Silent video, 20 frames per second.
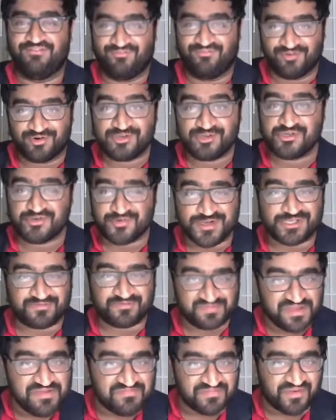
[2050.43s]
virtuous
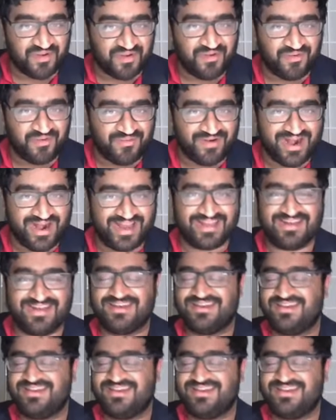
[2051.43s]
people, right?